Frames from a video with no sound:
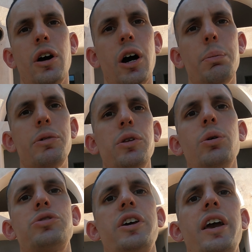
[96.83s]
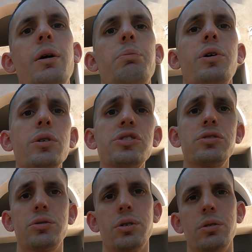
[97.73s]
up close and
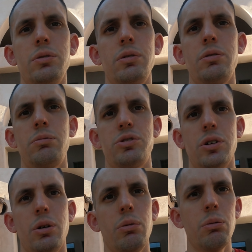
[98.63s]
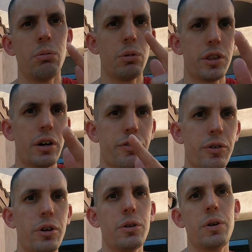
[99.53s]
personal. So without
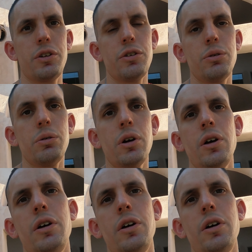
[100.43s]
further ado,